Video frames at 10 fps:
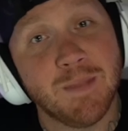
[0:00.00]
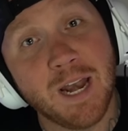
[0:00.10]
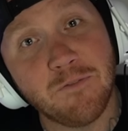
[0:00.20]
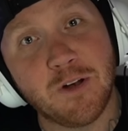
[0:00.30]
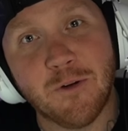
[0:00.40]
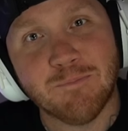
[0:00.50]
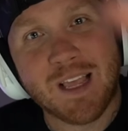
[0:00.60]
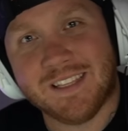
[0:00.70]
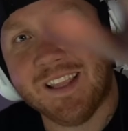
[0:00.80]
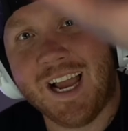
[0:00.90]
And if you do,
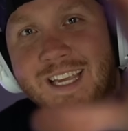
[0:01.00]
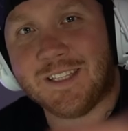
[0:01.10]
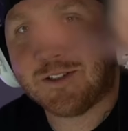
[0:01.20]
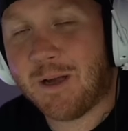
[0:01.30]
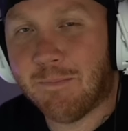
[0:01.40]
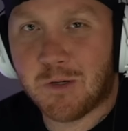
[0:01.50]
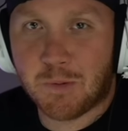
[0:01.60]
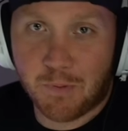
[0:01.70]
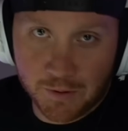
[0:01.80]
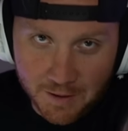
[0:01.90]
hit the like, hit the sub, most
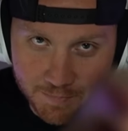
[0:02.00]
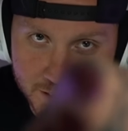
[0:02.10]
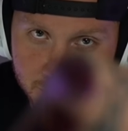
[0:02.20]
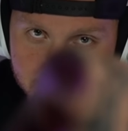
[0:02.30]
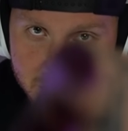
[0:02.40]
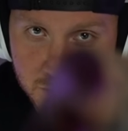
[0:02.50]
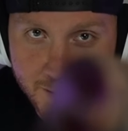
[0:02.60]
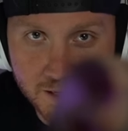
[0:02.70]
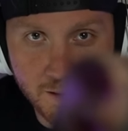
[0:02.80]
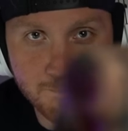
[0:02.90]
importantly, be sure to tell
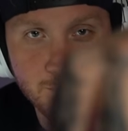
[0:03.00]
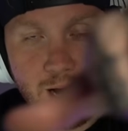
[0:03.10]
somebody you love them.